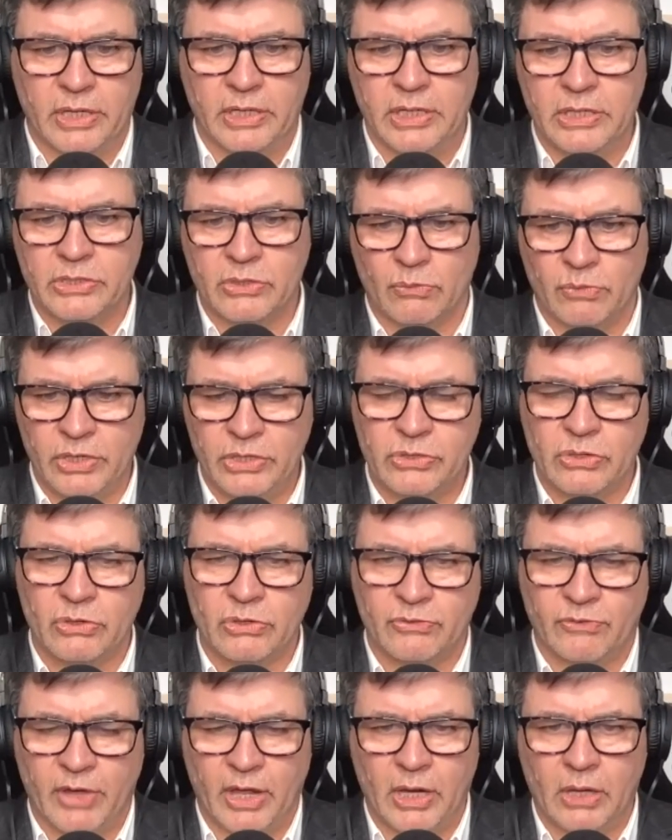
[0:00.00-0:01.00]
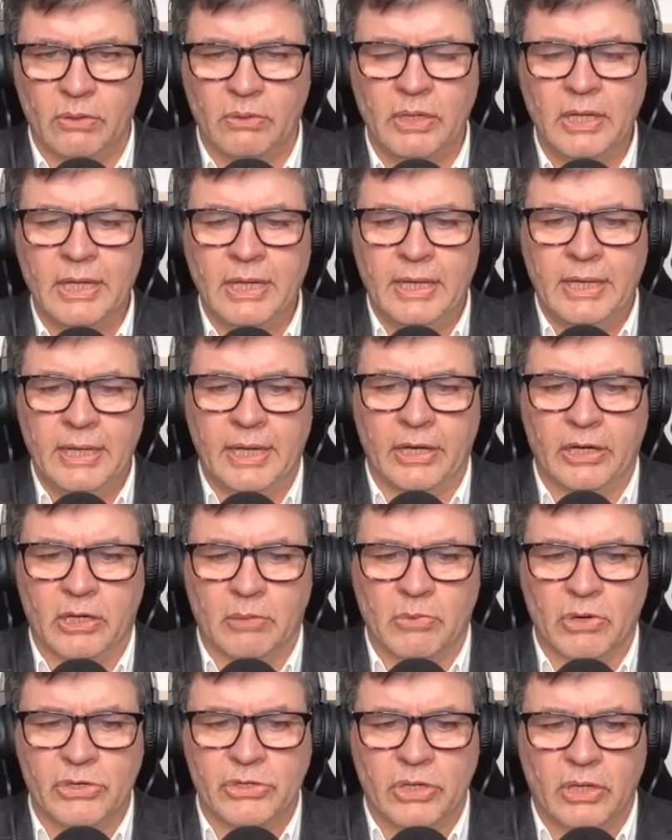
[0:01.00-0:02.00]
and he's a research fellow in
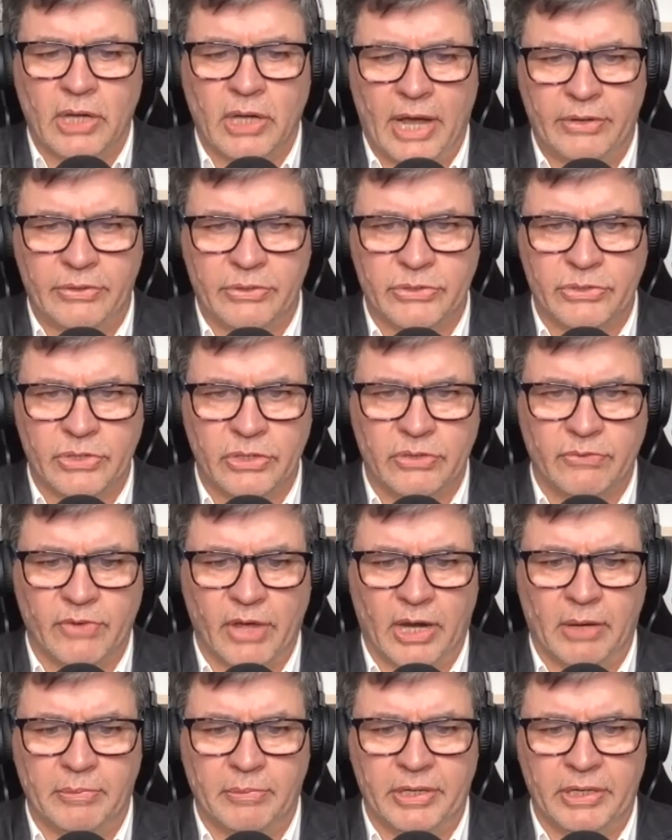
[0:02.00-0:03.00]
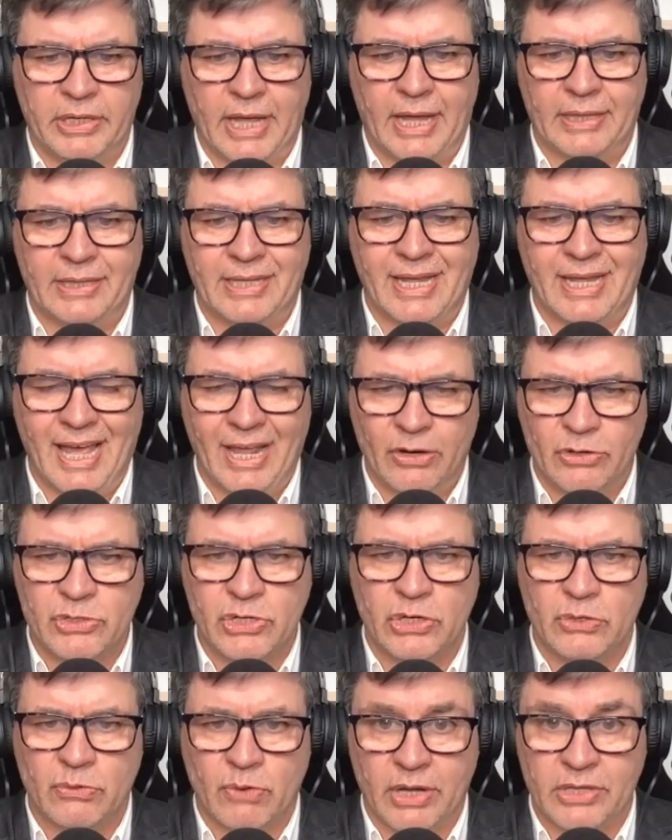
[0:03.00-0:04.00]
commercial hydrogen development at the
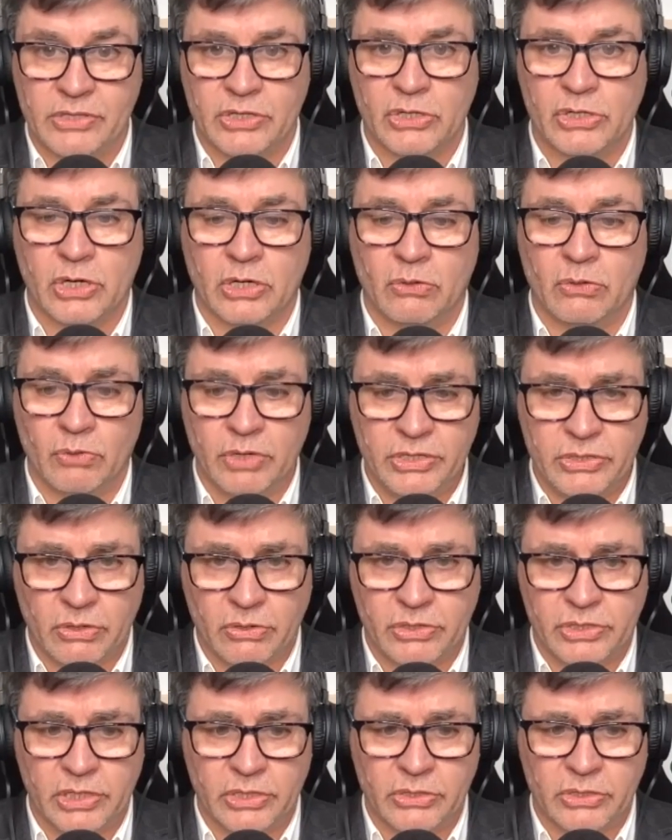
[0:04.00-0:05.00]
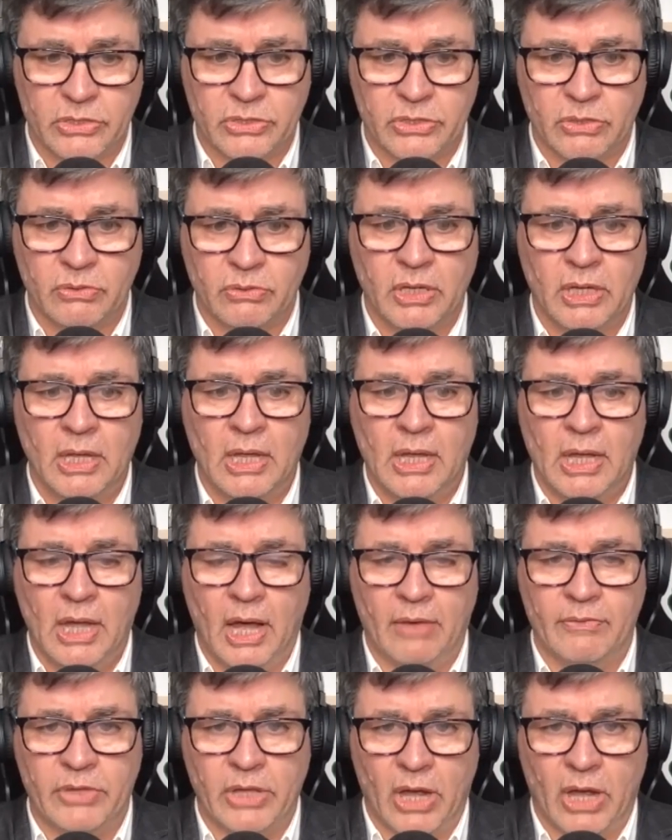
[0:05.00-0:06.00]
Energy Transition Research Institute
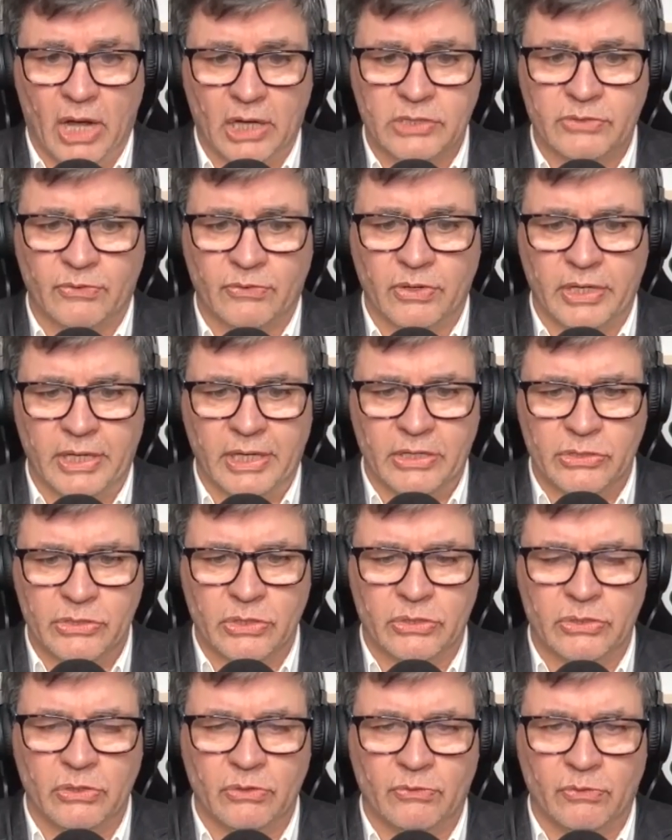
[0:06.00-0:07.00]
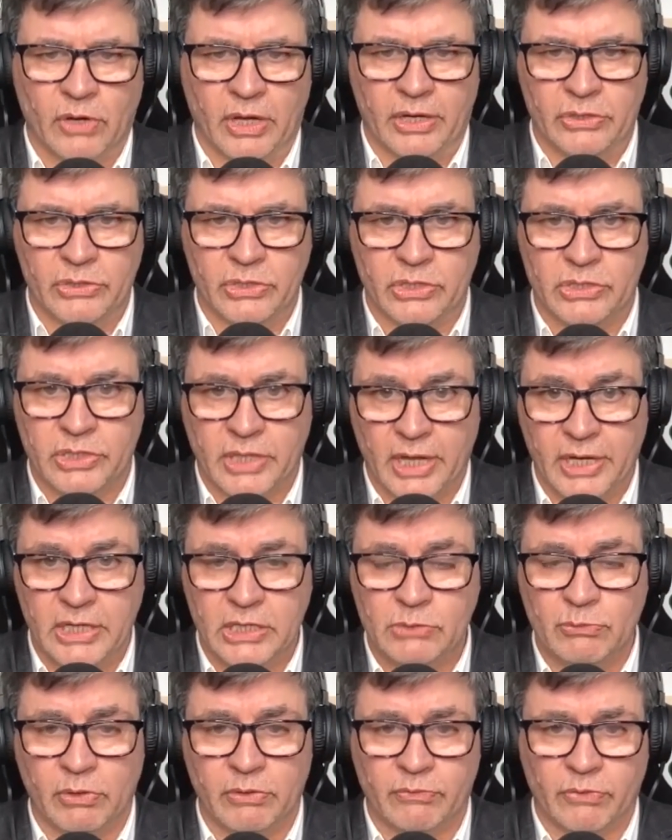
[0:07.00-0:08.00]
of the Oxford Institute for Energy
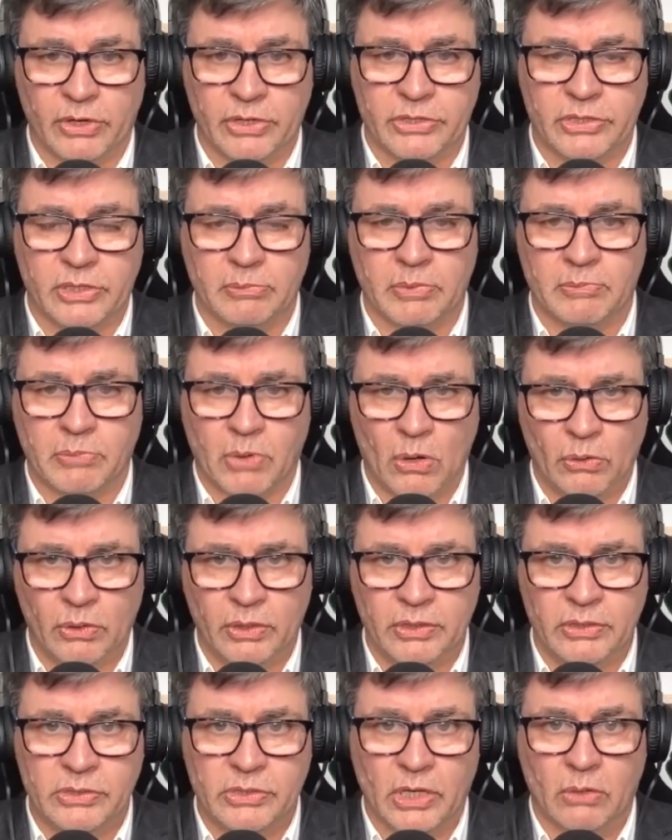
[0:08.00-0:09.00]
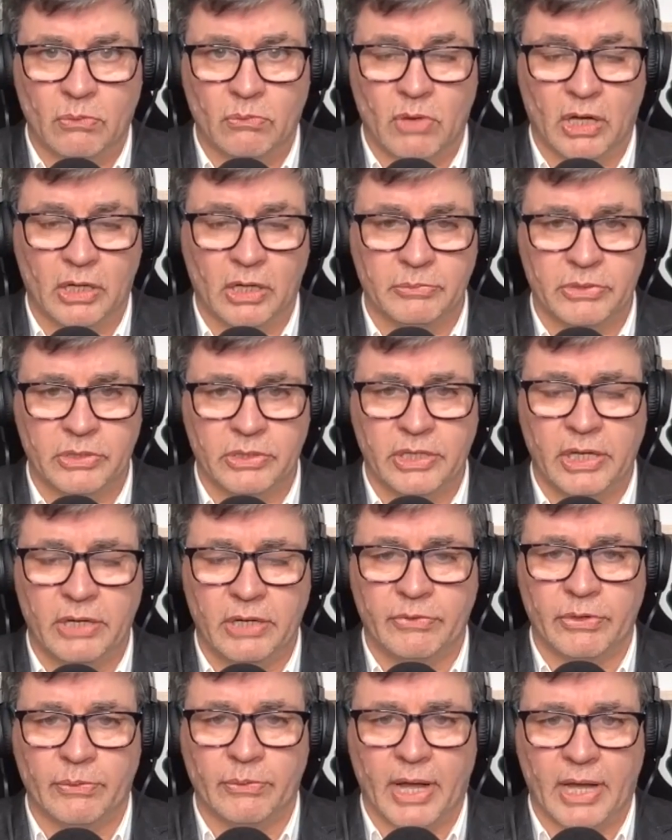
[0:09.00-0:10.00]
Studies. We've reached him in Poland, so welcome to the
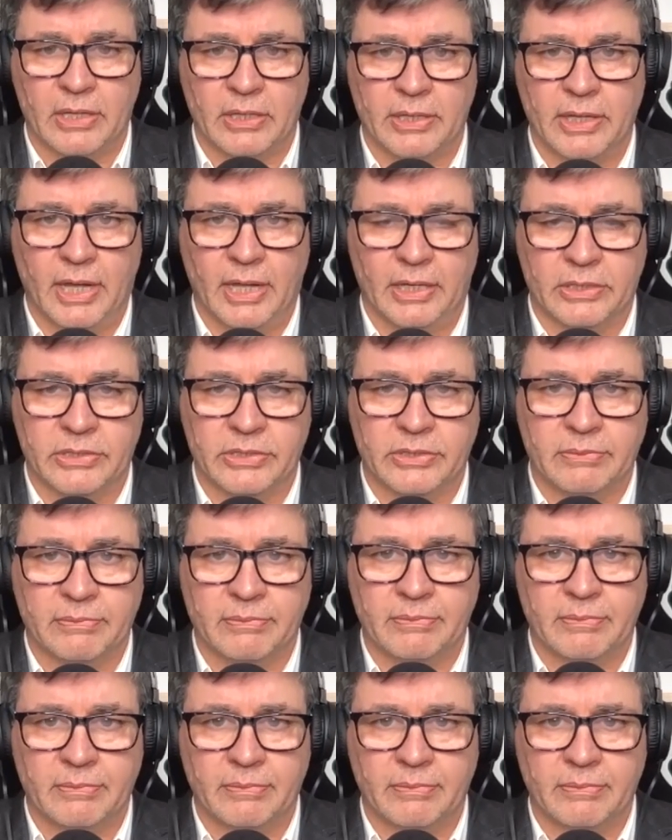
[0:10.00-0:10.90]
interview, Alex.